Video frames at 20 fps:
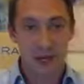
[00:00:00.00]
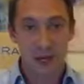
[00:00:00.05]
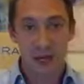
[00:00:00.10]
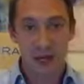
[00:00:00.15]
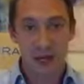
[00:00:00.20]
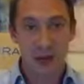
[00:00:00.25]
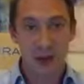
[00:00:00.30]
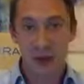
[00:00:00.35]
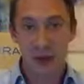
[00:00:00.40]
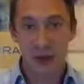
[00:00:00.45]

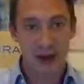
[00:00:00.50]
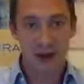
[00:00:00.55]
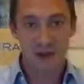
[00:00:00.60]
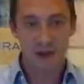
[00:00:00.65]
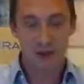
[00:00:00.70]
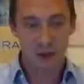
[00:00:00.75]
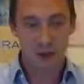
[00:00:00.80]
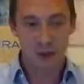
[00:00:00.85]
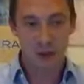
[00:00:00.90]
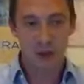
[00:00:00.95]
not
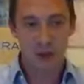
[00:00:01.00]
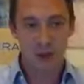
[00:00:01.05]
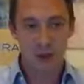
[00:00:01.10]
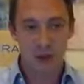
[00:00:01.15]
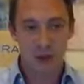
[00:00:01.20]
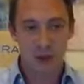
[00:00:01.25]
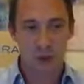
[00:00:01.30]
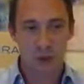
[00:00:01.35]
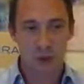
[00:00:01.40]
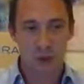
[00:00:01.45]
everyone's
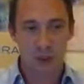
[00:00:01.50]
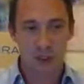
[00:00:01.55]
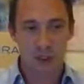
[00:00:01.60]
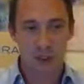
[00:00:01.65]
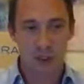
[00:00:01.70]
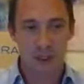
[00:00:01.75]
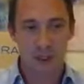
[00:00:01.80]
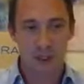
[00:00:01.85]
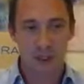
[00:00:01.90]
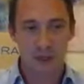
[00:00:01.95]
sure what
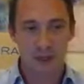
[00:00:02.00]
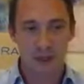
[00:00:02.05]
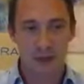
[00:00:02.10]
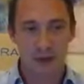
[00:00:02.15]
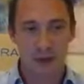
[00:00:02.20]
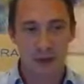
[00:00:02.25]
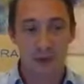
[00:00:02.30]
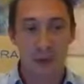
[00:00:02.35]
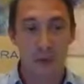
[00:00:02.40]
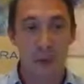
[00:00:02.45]
the
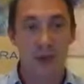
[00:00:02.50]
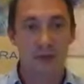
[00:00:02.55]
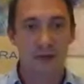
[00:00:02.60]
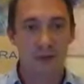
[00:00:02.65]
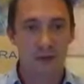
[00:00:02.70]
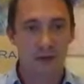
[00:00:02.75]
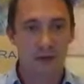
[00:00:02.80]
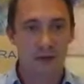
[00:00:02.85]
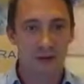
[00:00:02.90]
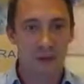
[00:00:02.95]

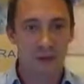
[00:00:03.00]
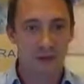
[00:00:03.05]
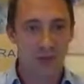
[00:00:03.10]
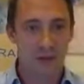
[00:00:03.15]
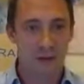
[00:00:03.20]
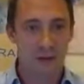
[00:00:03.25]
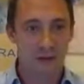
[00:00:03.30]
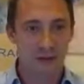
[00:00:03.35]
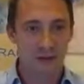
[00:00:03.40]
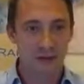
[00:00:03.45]
removal of the
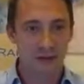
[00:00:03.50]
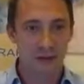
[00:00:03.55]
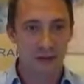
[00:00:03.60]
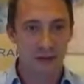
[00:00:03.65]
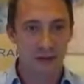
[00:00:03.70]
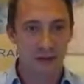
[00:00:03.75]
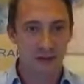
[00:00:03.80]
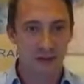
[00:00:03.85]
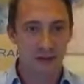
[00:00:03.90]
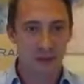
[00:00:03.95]
government's
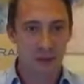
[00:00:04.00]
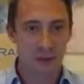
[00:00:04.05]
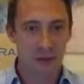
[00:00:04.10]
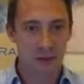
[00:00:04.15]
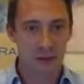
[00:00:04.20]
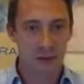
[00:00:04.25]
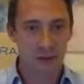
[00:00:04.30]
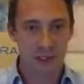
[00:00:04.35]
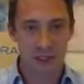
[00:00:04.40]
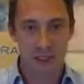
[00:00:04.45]
fiscal
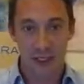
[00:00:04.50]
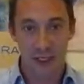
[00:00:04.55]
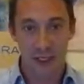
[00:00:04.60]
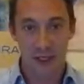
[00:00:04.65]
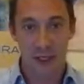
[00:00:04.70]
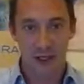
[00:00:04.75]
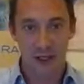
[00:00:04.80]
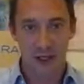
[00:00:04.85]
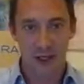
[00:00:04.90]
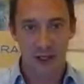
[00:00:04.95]
support is going to
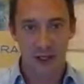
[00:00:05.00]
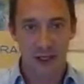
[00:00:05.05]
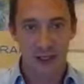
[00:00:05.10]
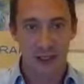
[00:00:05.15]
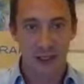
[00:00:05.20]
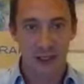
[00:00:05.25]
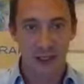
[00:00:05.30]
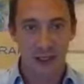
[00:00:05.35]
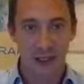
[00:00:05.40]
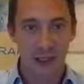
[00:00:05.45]
look
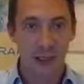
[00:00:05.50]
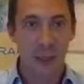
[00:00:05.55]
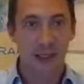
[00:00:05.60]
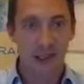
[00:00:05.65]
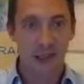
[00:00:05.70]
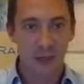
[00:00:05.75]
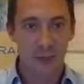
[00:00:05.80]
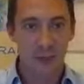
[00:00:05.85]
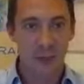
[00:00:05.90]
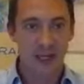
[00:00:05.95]
like
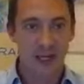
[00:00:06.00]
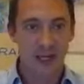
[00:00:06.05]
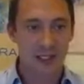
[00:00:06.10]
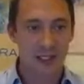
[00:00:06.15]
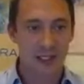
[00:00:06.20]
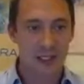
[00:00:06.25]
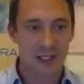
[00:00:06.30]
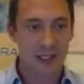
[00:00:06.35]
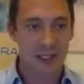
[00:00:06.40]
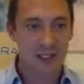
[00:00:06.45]
come next
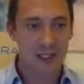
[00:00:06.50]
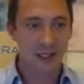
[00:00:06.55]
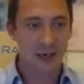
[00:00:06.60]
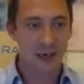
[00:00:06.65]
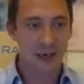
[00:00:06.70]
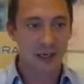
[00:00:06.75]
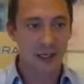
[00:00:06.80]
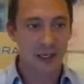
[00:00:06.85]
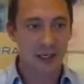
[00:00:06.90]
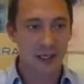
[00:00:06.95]
year. So
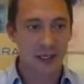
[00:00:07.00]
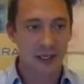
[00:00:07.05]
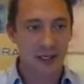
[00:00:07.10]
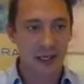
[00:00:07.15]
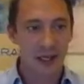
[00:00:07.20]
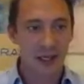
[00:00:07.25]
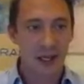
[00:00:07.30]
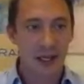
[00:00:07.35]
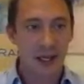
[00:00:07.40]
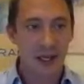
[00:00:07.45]
I think
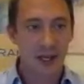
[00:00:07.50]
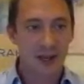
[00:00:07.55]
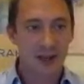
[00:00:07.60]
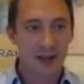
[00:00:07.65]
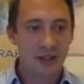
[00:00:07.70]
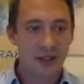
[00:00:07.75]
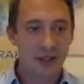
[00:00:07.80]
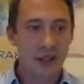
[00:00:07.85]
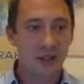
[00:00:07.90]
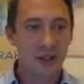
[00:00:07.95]

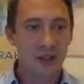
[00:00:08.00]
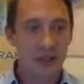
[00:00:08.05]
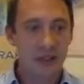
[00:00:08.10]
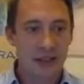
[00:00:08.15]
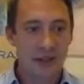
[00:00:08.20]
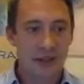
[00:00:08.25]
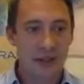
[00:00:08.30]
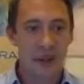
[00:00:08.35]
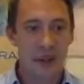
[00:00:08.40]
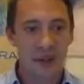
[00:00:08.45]
until the
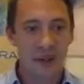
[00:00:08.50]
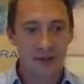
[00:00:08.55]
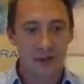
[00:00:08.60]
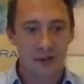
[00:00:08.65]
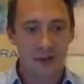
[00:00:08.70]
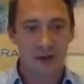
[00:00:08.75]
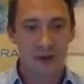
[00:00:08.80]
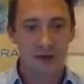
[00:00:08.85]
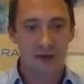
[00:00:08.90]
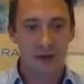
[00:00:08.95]
vaccine's
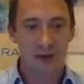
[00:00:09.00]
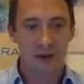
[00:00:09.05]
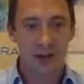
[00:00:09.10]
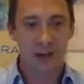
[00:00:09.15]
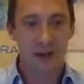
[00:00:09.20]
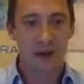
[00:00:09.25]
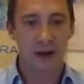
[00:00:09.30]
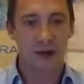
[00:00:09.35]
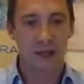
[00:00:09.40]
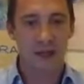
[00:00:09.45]
fully rolled
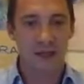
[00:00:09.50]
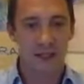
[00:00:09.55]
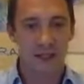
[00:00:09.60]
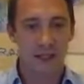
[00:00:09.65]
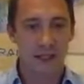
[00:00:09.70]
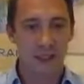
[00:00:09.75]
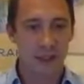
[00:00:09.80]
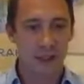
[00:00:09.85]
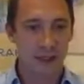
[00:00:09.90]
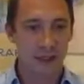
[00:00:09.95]
out in
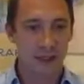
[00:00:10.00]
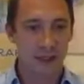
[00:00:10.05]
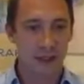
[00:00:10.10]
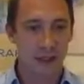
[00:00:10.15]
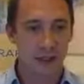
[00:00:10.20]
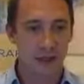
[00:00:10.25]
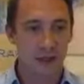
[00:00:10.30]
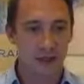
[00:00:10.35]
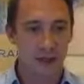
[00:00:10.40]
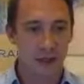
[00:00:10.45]
early
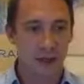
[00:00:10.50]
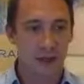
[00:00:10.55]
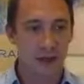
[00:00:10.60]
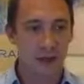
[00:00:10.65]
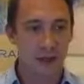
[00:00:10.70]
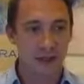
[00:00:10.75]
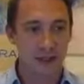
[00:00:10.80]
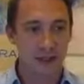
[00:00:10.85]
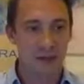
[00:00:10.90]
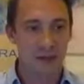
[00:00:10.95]
2021, a lot
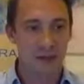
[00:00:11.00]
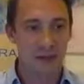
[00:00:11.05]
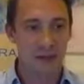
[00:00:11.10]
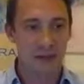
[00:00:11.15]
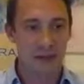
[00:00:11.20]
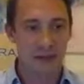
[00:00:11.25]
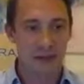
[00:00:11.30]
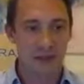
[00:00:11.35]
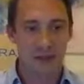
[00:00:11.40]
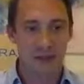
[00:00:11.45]
of the
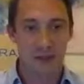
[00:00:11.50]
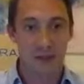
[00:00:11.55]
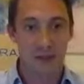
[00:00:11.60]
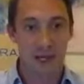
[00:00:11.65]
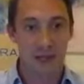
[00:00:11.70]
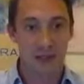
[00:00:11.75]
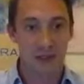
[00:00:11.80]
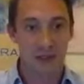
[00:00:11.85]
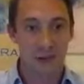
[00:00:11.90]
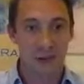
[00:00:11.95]
industry has just
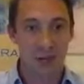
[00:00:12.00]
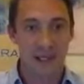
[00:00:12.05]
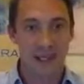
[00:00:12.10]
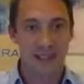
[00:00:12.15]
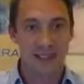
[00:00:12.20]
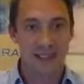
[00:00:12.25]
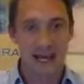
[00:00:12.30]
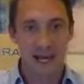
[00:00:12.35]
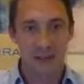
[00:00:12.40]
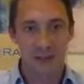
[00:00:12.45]
had to try and
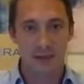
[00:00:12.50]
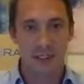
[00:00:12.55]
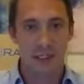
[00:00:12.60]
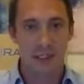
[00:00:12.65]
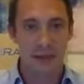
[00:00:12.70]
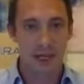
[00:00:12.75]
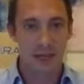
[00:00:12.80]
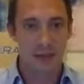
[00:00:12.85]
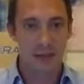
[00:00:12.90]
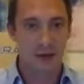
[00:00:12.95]
adapt to
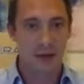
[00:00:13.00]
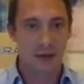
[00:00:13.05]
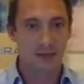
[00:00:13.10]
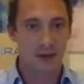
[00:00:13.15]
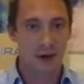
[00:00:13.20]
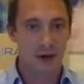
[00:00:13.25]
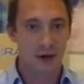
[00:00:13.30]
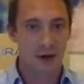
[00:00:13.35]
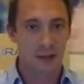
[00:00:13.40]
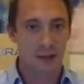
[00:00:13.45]
that new
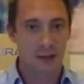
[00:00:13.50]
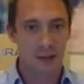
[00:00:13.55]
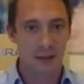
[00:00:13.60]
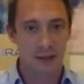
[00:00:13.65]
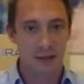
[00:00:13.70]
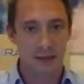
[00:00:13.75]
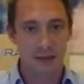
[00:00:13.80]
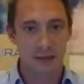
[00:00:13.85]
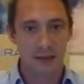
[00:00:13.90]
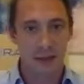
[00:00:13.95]
environment
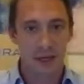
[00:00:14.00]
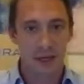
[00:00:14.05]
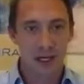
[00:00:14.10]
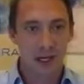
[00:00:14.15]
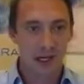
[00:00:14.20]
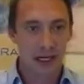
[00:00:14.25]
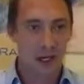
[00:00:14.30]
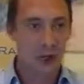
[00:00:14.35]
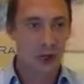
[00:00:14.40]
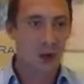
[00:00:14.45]
and
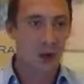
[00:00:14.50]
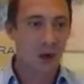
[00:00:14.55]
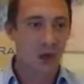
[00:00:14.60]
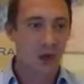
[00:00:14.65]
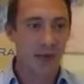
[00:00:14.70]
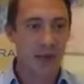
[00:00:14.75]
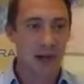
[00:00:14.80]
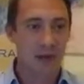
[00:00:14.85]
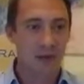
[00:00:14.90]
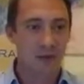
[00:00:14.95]

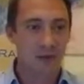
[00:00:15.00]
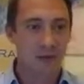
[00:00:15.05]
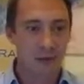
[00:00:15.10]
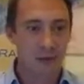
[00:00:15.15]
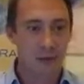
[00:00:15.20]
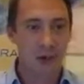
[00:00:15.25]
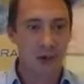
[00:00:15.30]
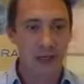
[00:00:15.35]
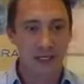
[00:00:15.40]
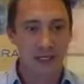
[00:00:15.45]
work out
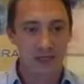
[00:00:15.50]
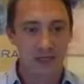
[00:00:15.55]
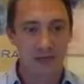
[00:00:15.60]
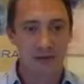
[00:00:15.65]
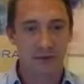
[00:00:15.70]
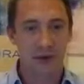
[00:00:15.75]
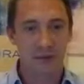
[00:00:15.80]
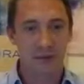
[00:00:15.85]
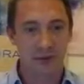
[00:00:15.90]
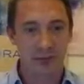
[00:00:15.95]
ways
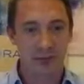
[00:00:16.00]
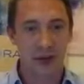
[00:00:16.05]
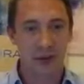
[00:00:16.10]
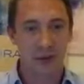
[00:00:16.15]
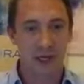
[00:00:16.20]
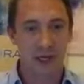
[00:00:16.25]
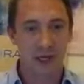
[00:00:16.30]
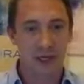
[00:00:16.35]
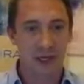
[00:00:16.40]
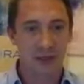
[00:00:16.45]
of
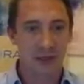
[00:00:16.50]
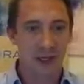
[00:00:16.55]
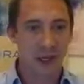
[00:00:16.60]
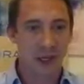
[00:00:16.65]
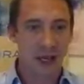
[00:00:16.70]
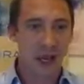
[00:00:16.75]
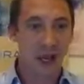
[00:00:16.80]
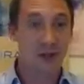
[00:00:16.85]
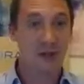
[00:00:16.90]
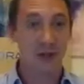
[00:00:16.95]
overcoming
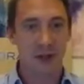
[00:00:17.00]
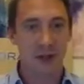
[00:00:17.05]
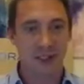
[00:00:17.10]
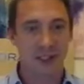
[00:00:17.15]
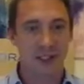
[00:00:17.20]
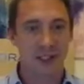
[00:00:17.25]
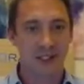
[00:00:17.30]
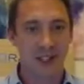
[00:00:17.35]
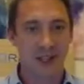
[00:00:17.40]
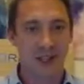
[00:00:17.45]

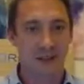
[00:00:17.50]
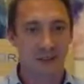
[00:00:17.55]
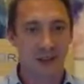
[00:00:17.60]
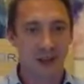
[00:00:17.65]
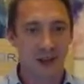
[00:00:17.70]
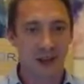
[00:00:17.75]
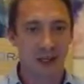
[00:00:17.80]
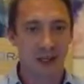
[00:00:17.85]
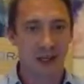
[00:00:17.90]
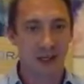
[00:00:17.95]
adversity, if you
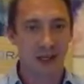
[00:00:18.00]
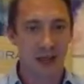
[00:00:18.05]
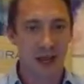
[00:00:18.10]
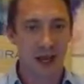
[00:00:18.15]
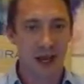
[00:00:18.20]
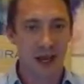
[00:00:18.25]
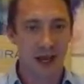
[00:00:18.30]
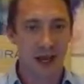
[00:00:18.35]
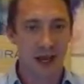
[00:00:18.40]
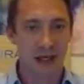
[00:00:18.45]
like,
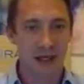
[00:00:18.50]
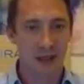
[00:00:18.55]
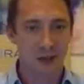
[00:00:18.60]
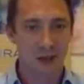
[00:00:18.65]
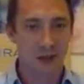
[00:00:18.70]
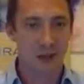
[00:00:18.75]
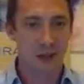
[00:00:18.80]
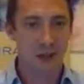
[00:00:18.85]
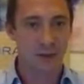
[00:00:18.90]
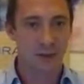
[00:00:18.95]
in a
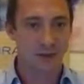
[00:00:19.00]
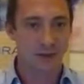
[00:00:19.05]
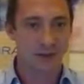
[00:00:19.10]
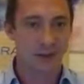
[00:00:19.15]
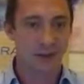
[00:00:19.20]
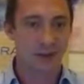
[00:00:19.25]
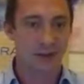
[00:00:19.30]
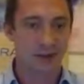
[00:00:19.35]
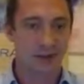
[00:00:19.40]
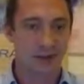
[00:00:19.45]
short space
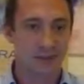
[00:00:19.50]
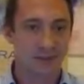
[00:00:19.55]
of time.